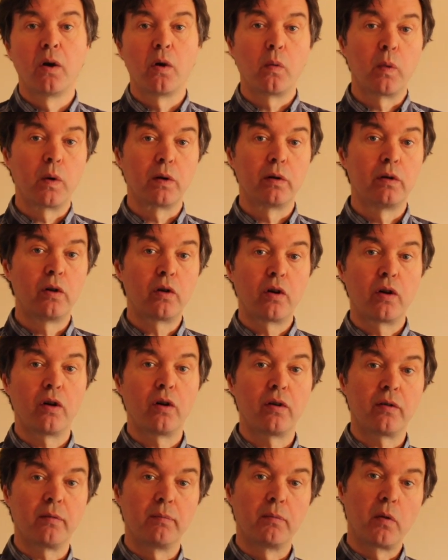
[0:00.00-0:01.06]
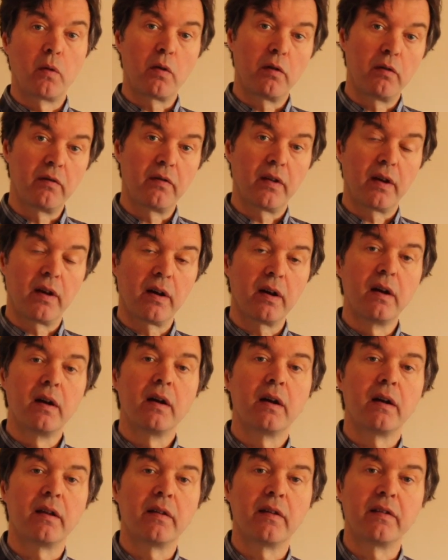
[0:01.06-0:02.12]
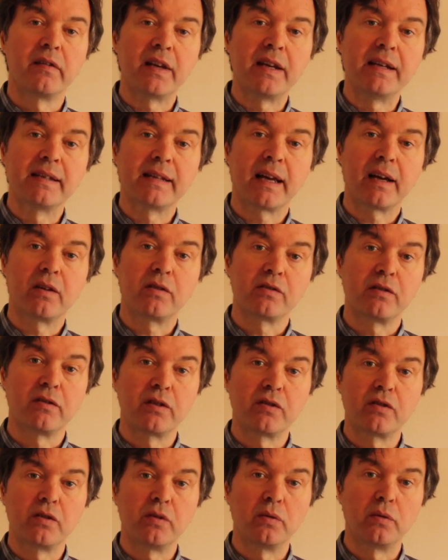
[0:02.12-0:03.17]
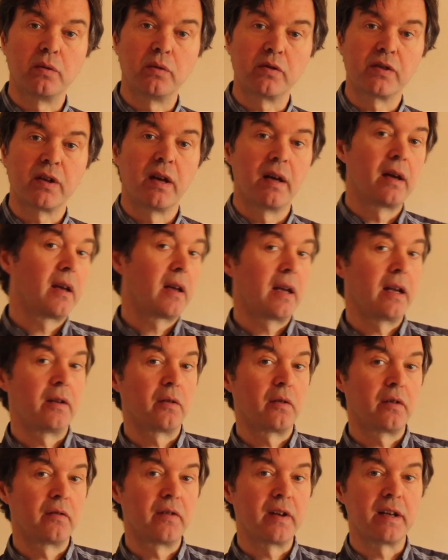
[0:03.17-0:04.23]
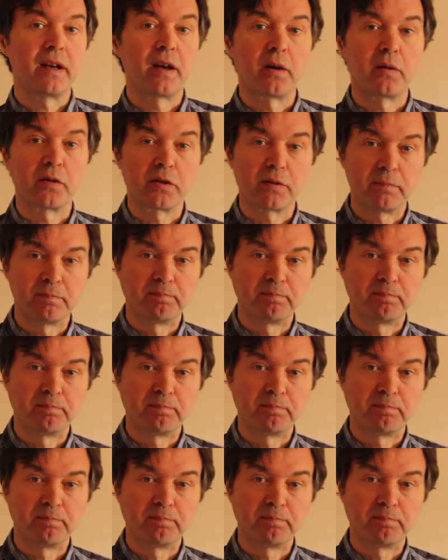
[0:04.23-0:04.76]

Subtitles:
We'll look at more of the details and the tools in other videos.